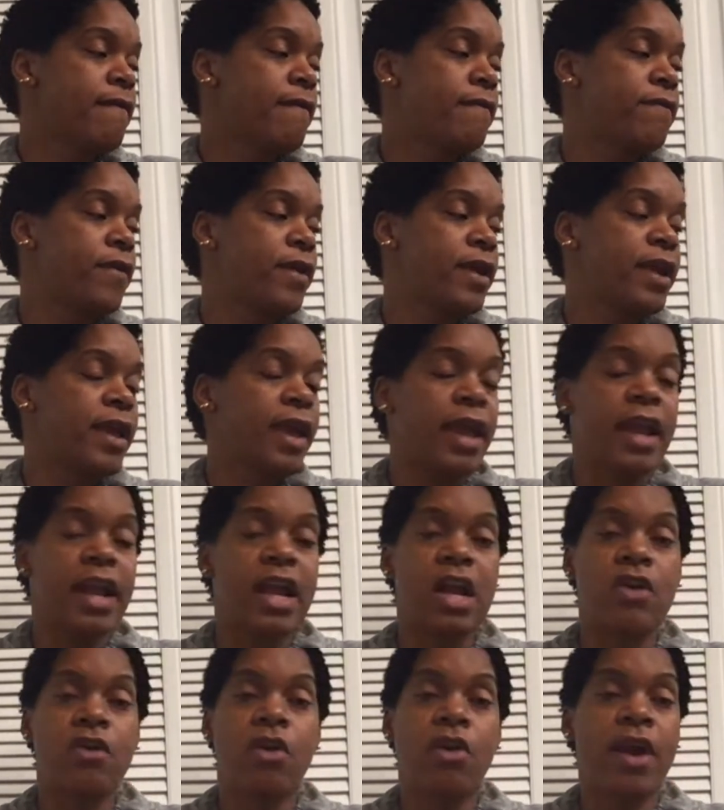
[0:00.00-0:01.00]
for
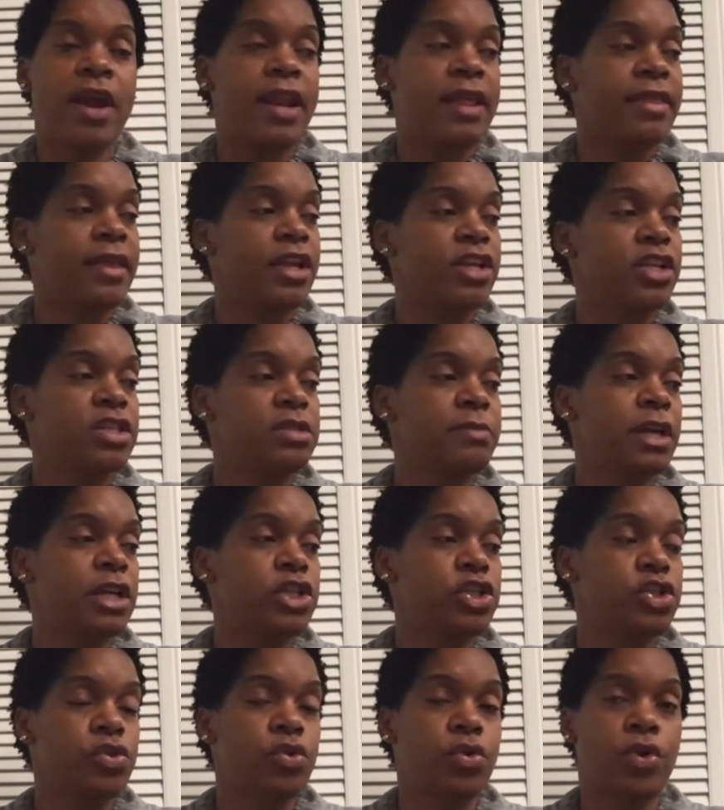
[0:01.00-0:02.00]
care or anything, just make
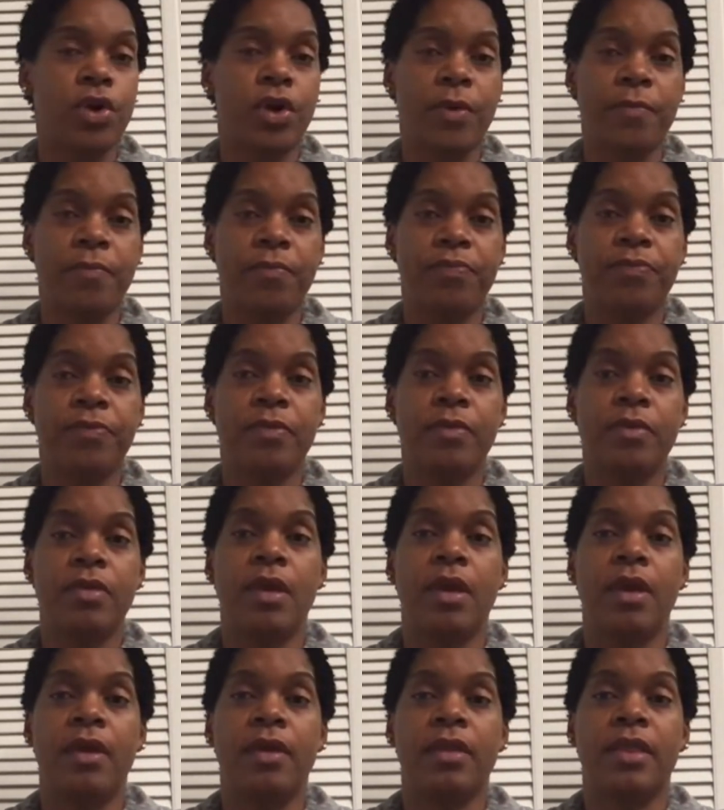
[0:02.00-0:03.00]
sure
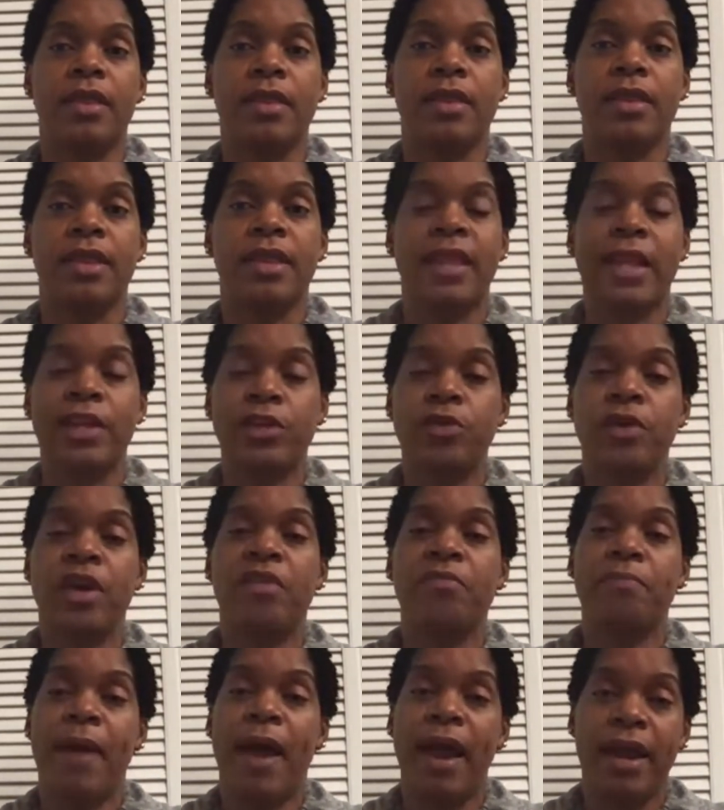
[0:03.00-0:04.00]
that you
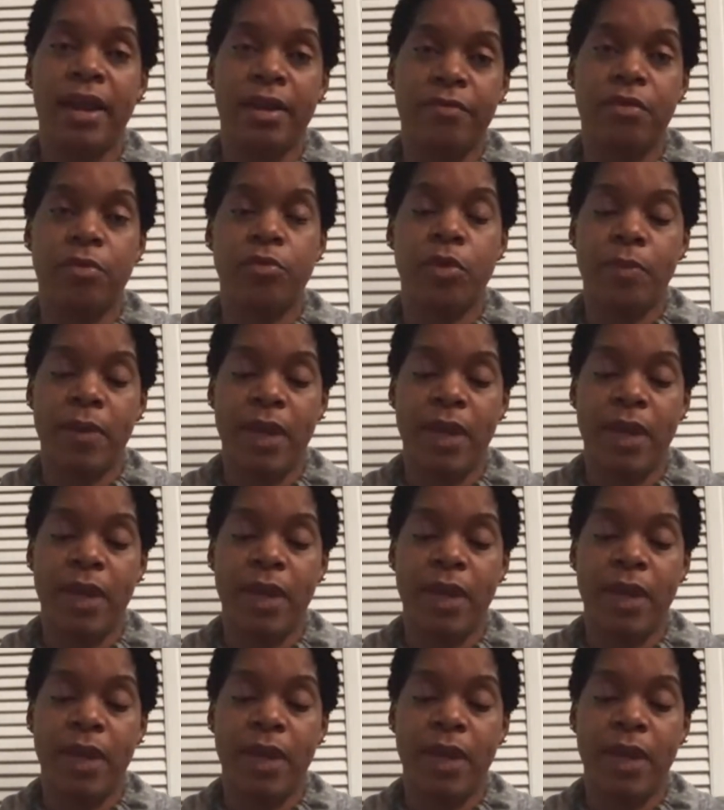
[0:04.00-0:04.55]
have buy-in from your